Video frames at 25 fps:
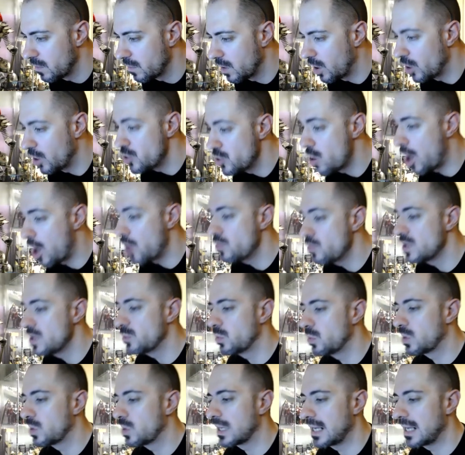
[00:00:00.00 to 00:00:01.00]
Not only
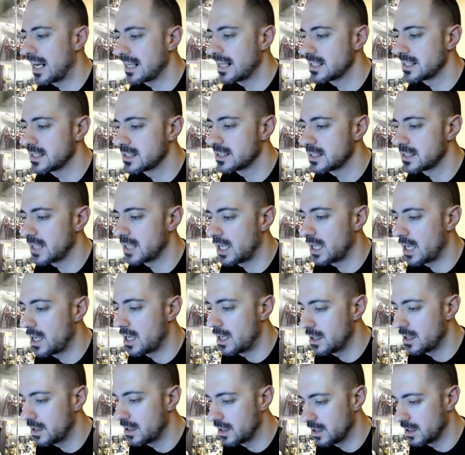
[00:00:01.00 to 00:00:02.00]
will Galactus
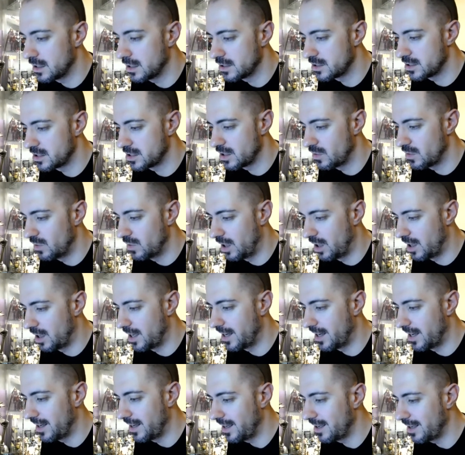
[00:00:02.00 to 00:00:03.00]
hunger, so will
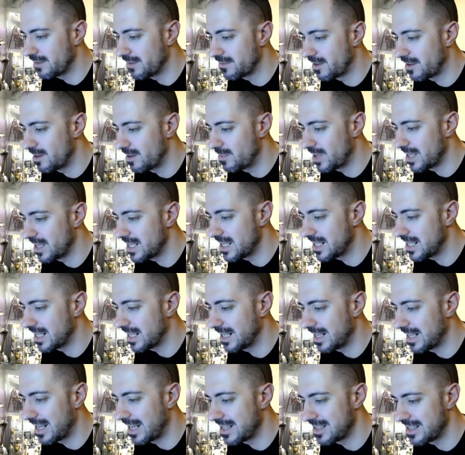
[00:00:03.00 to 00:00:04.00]
I if I bloody get
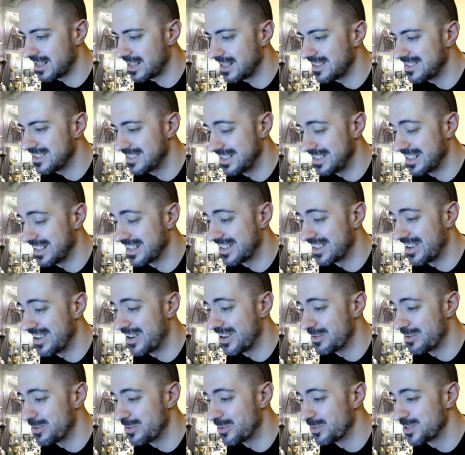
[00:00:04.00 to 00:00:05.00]
that thing. Yeah, no,
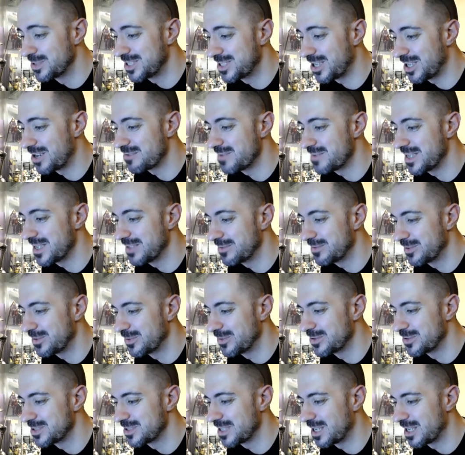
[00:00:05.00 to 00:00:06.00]
we're all starved, mate. We're all
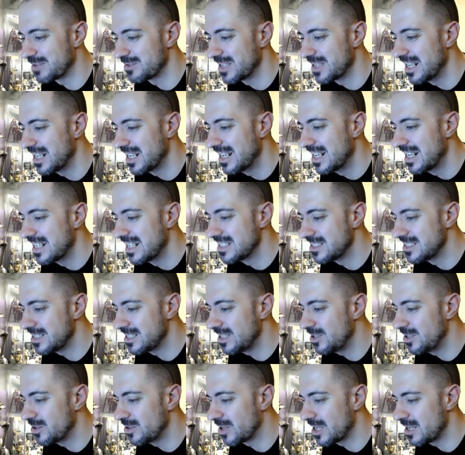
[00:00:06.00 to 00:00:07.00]
starved. Zelu
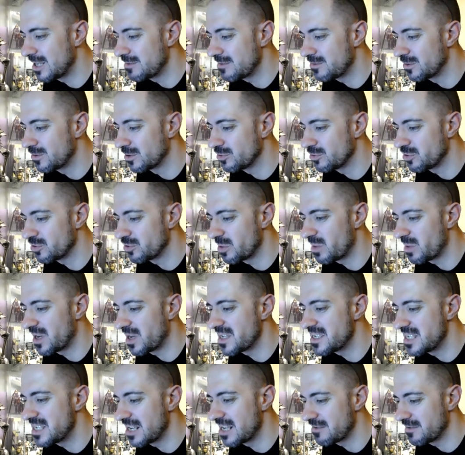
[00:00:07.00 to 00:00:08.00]
984 and Drip, I
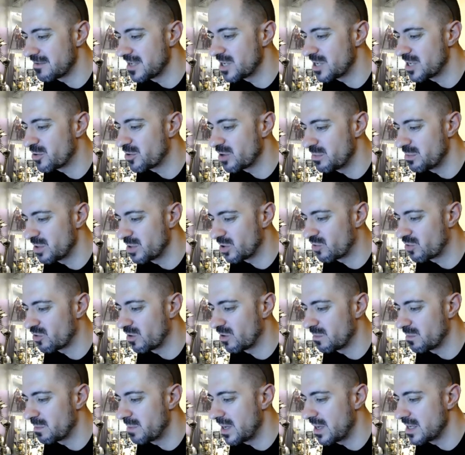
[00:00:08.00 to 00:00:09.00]
definitely cream of the
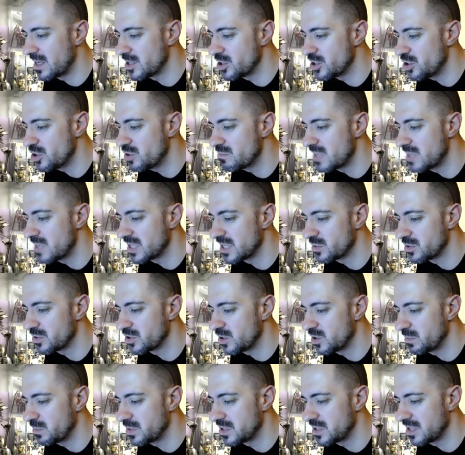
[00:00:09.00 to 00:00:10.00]
crop. Ben, do you mess with
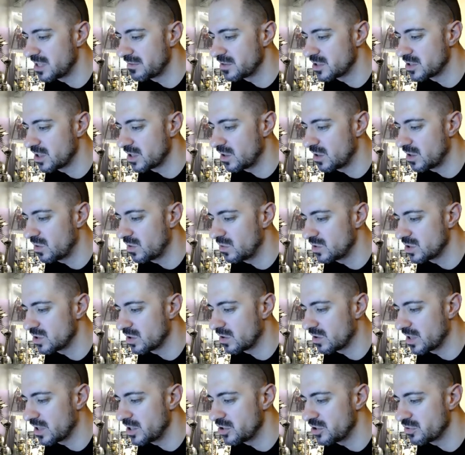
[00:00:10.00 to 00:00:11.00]
Super 7 turtles
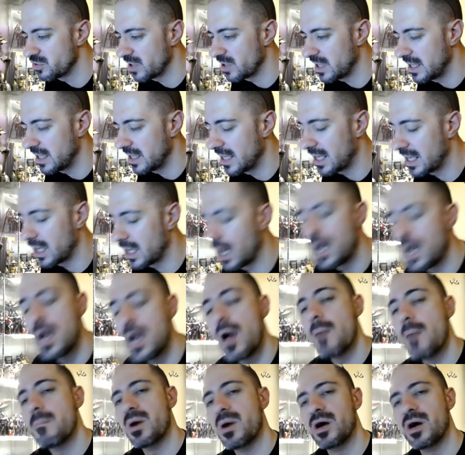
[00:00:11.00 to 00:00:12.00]
or are you strictly NECA?
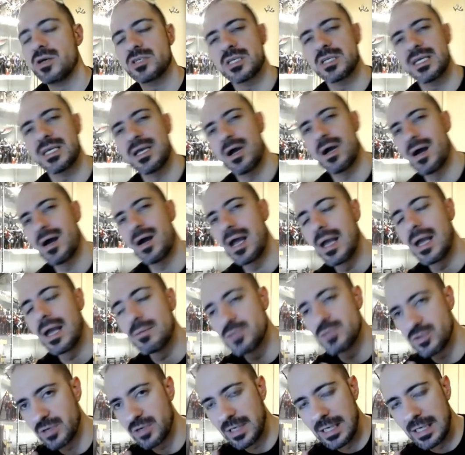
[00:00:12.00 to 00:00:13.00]
Personally, I am
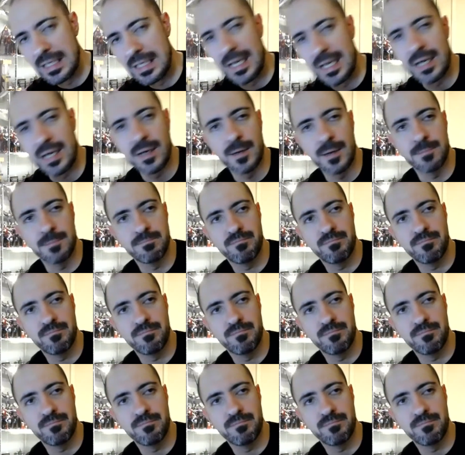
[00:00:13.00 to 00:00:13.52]
strictly NECA.